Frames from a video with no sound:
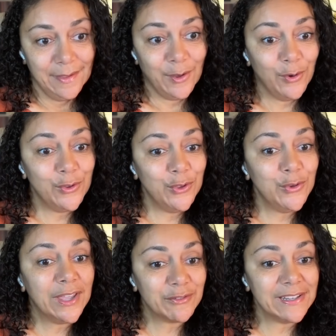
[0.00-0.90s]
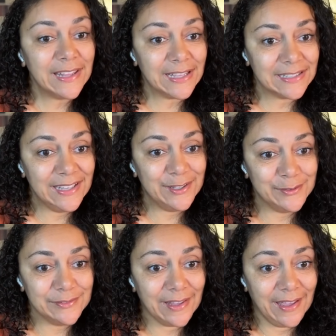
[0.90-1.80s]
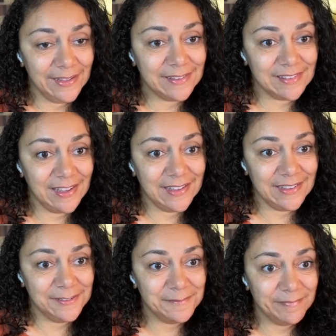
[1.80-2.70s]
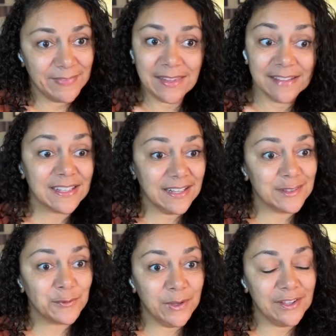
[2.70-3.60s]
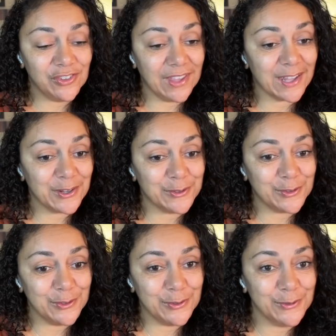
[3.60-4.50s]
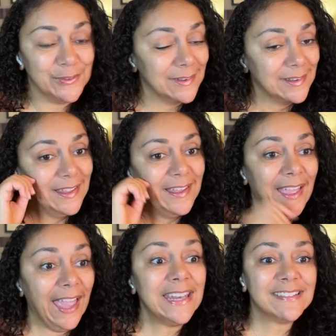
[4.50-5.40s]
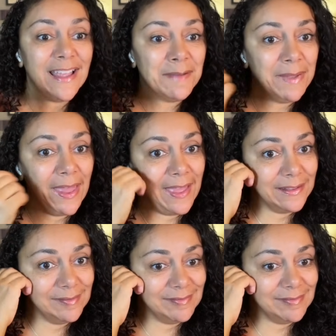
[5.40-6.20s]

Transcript: Oh, you getting ready to get clowned. I hate to tell you. And that's a nice wig she got on, too. And it's not black.